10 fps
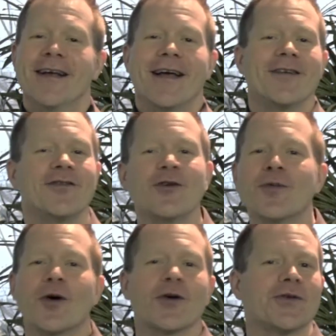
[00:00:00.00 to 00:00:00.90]
and do
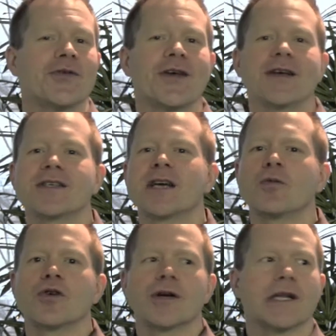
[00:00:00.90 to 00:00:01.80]
more of the things that
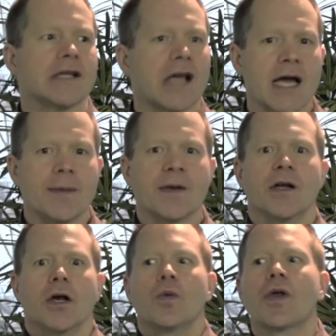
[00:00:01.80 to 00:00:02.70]
were in alignment
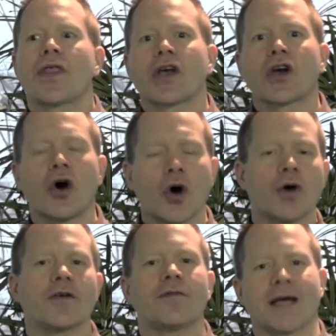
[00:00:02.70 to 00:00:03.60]
with the
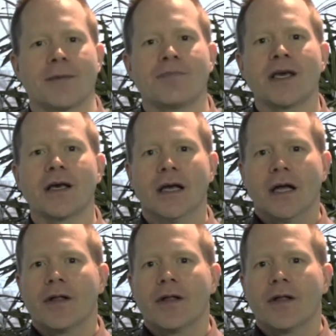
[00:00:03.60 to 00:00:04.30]
core of my being.